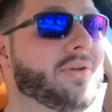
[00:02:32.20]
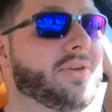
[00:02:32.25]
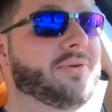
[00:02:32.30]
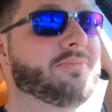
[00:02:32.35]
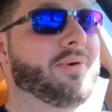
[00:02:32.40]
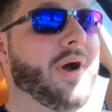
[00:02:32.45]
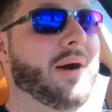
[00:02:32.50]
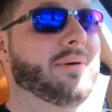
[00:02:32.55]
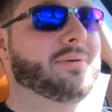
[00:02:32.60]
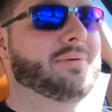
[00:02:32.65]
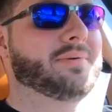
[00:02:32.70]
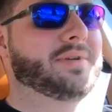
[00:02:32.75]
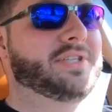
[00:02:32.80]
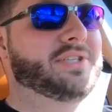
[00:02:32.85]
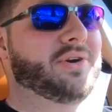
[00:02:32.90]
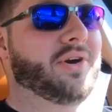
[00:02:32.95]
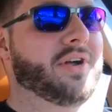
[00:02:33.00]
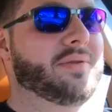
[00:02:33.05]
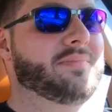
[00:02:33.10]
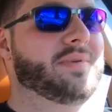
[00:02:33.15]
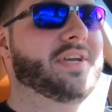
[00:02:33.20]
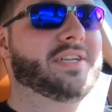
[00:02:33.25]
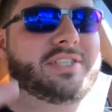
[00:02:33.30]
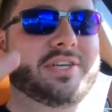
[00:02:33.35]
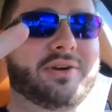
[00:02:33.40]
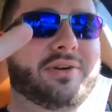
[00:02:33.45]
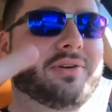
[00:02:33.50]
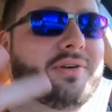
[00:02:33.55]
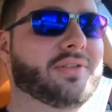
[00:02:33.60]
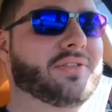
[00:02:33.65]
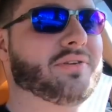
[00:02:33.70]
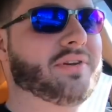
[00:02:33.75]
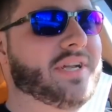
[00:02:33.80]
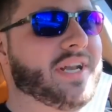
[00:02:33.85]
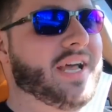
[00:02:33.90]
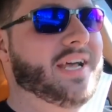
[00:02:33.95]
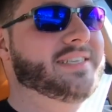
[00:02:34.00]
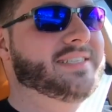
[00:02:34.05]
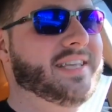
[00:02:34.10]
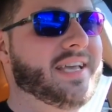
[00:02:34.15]
You probably joined me 2 or 3
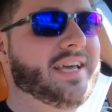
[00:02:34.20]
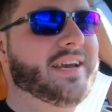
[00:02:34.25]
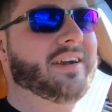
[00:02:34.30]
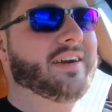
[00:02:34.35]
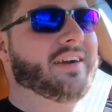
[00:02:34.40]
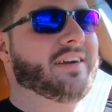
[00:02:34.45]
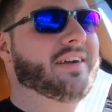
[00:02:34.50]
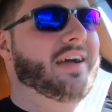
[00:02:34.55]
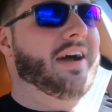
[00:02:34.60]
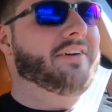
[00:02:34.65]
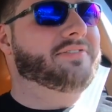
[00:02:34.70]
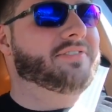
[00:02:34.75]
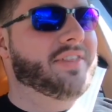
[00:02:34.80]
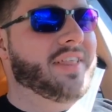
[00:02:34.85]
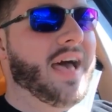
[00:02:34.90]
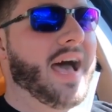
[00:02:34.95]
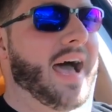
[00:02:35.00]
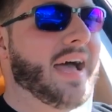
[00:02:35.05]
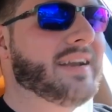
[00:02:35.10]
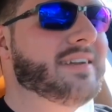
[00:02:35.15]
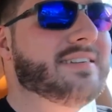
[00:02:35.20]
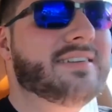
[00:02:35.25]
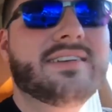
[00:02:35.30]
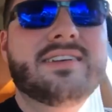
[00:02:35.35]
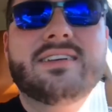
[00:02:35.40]
days later after that,